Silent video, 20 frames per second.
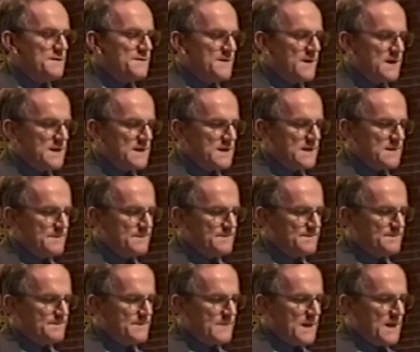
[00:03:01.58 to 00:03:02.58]
well funded.
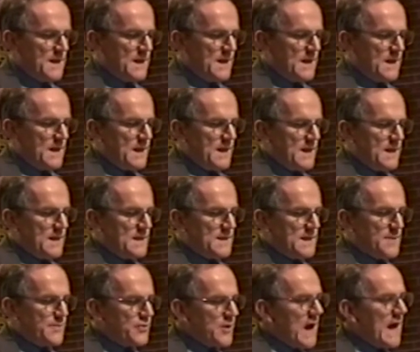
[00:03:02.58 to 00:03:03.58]

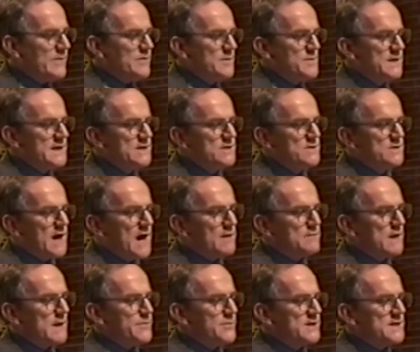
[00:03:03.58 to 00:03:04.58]
They probably do
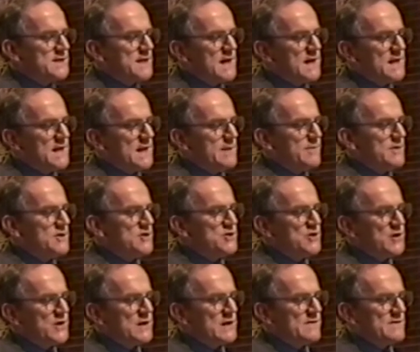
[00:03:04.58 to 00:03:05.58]
not represent a
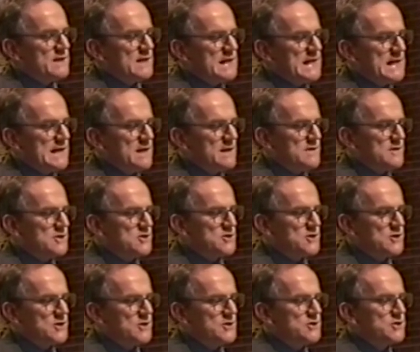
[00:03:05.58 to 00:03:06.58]
majority of the laity of this
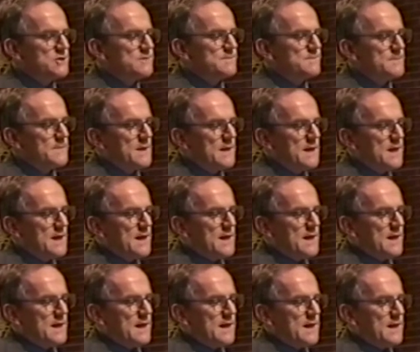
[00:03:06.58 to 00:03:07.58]
church,
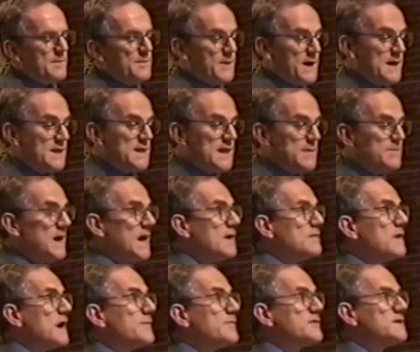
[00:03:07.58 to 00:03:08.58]
but they
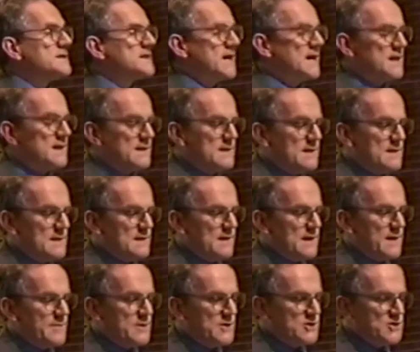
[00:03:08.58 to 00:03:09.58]
may represent
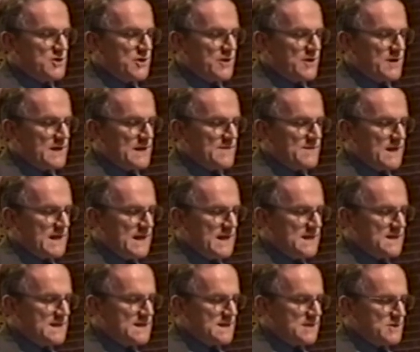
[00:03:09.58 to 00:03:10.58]
a majority of
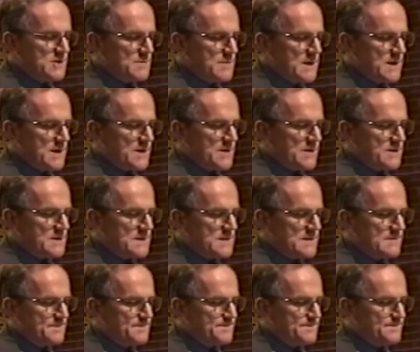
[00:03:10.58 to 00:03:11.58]
key decision
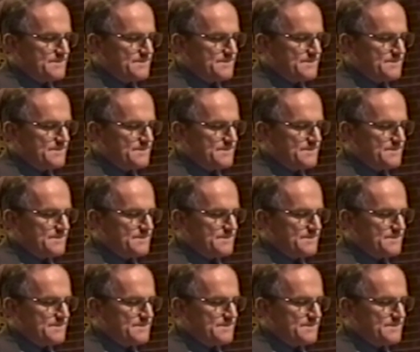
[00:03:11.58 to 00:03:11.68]
makers.